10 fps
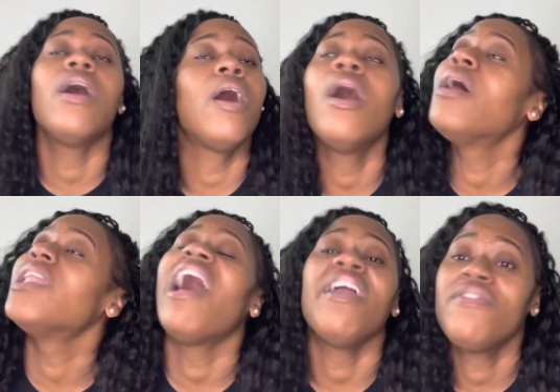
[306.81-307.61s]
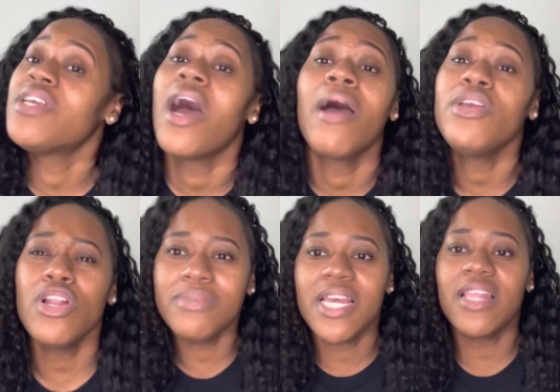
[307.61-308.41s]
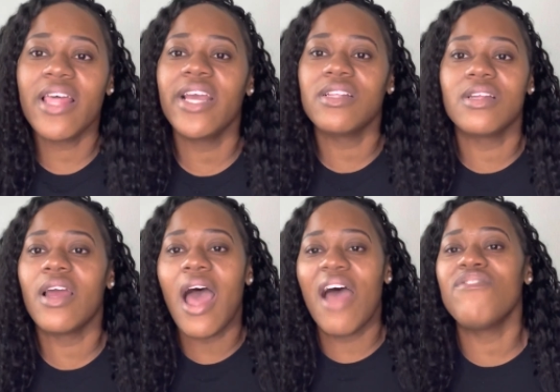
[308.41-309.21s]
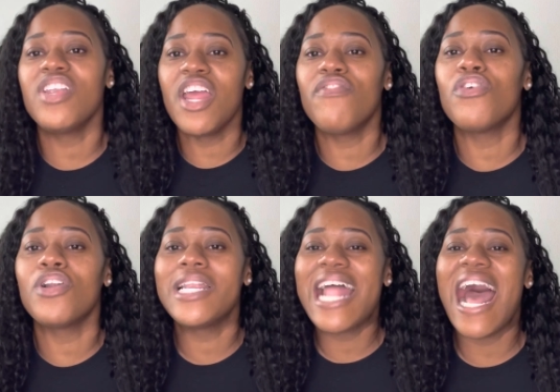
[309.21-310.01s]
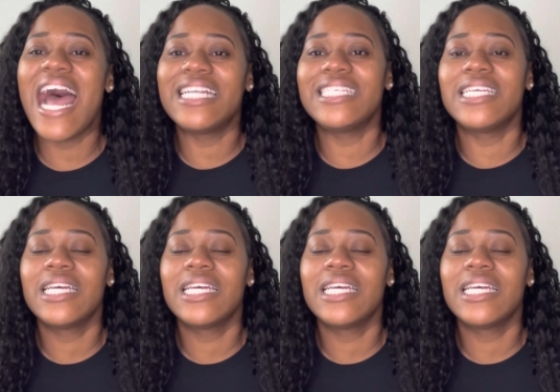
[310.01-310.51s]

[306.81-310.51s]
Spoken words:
a Lifetime. You know what I'm saying? Like, I've never not